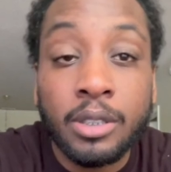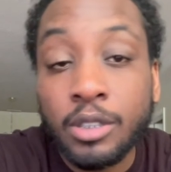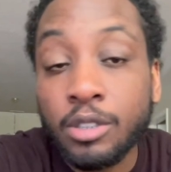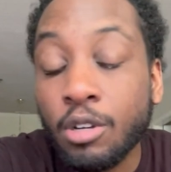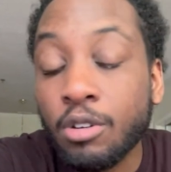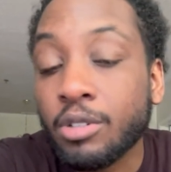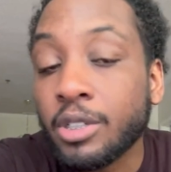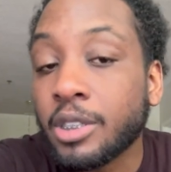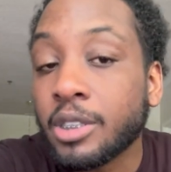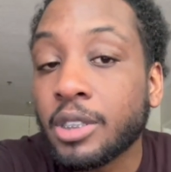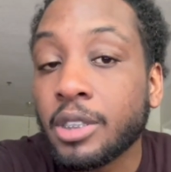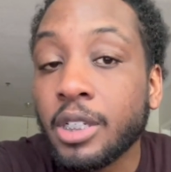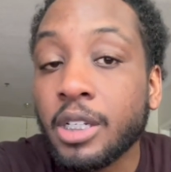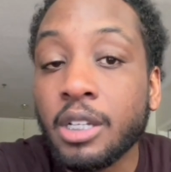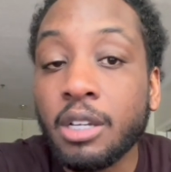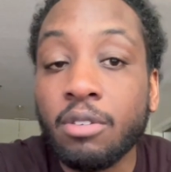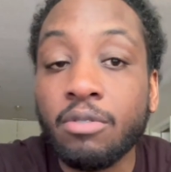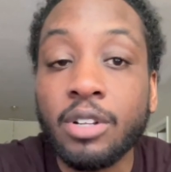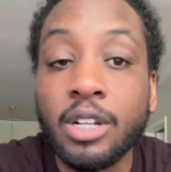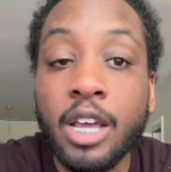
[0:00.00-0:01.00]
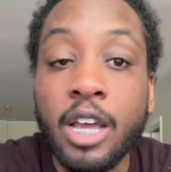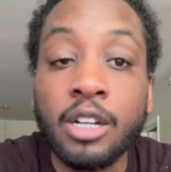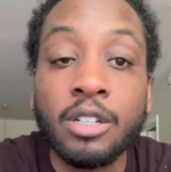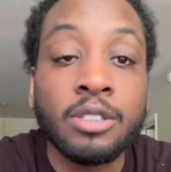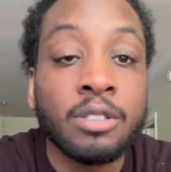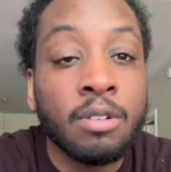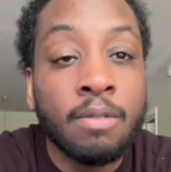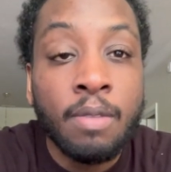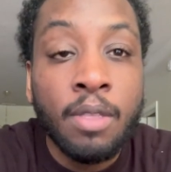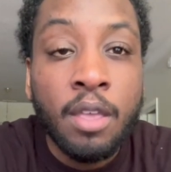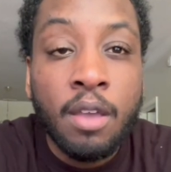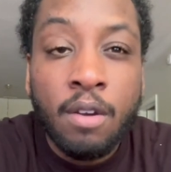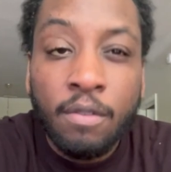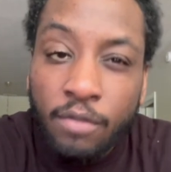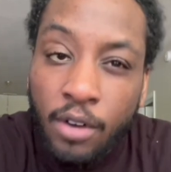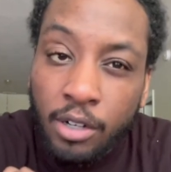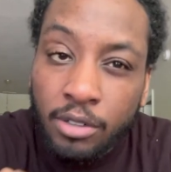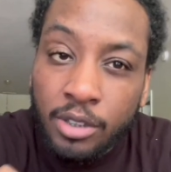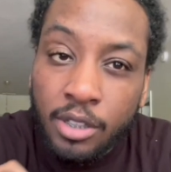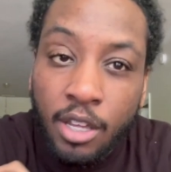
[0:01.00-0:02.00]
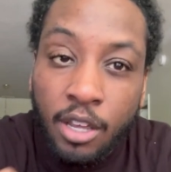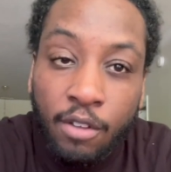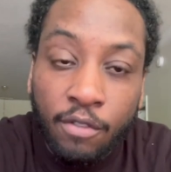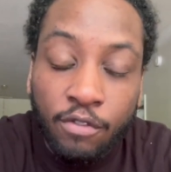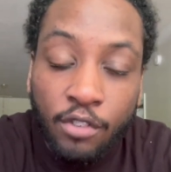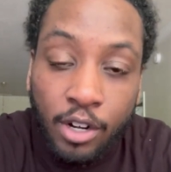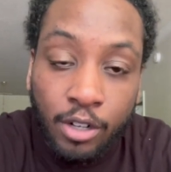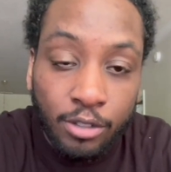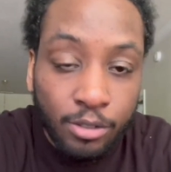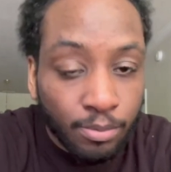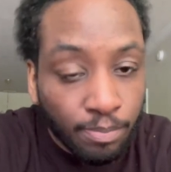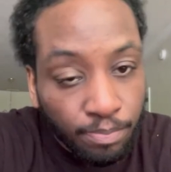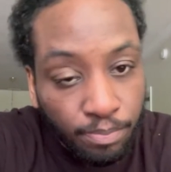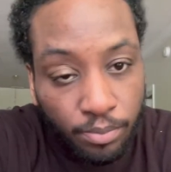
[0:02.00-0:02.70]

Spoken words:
So in the city of Atlanta, first thing first,